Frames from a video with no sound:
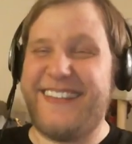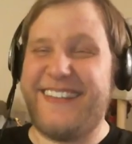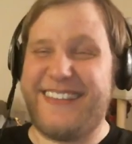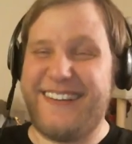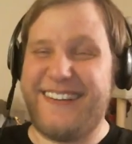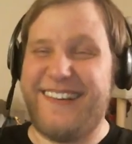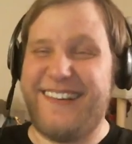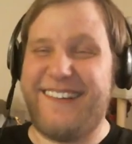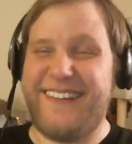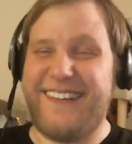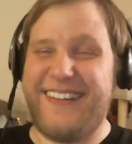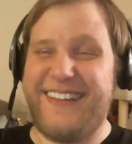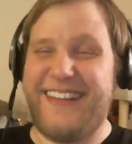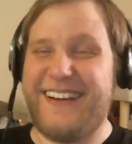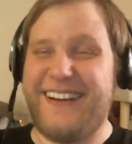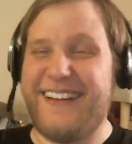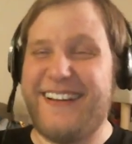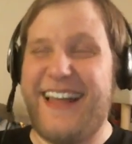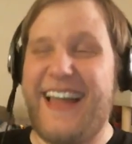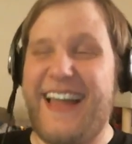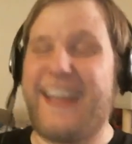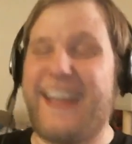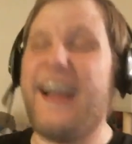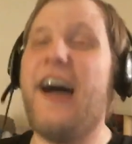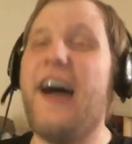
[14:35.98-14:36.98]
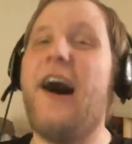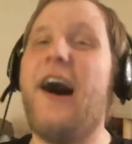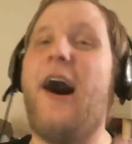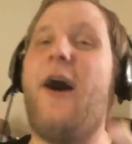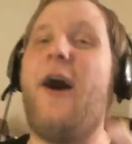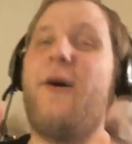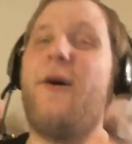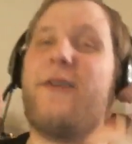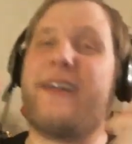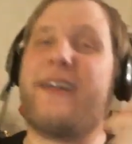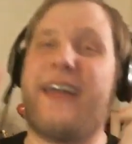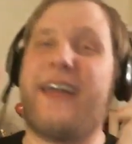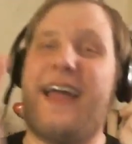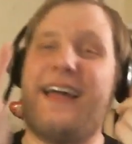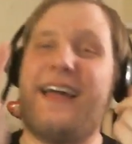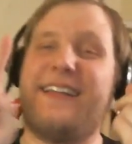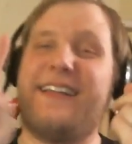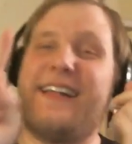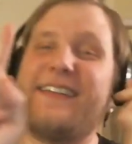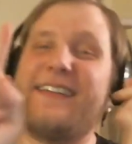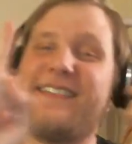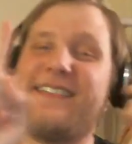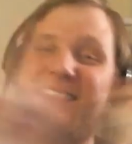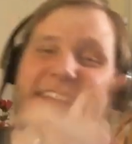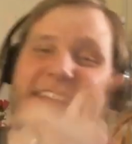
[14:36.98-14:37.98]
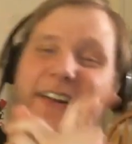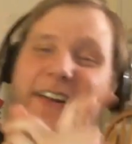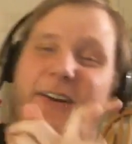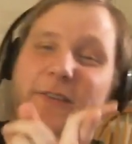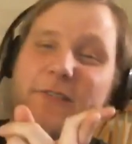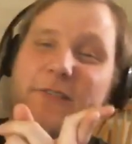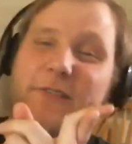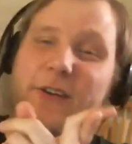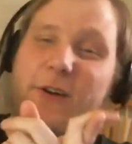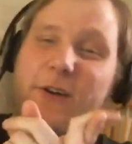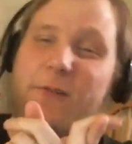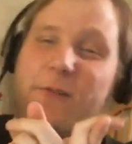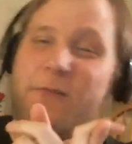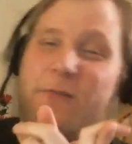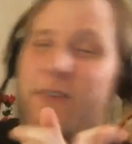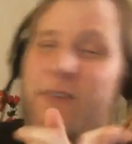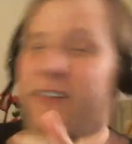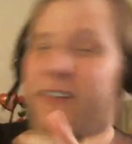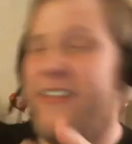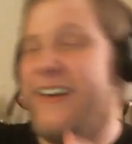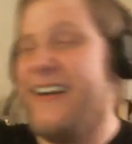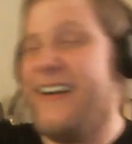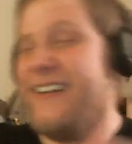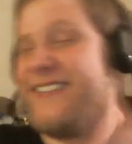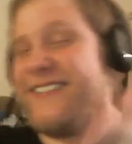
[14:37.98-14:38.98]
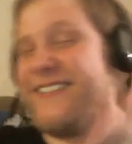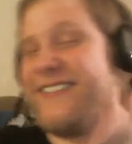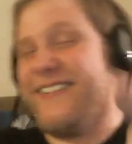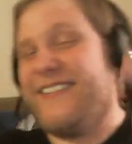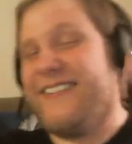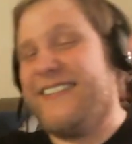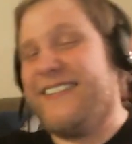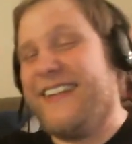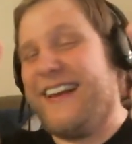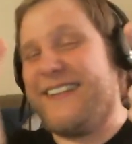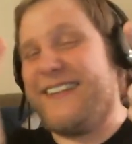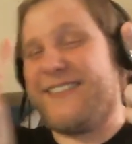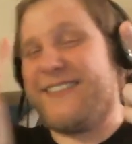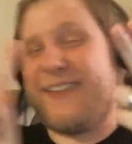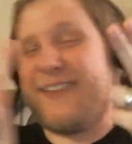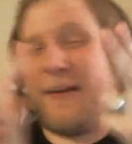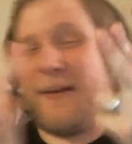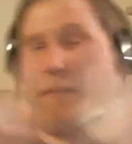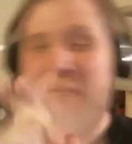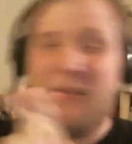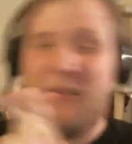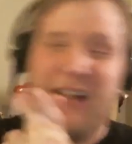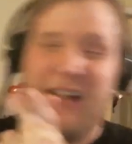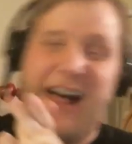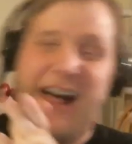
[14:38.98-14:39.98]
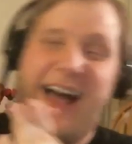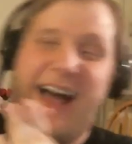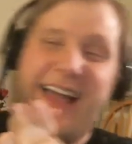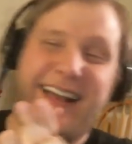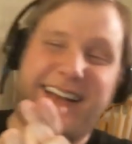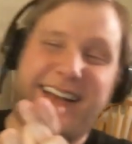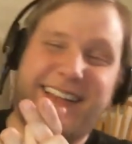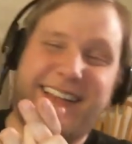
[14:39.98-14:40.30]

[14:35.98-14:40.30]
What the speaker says: through and they're like, okay, let's interview for this and let's apply to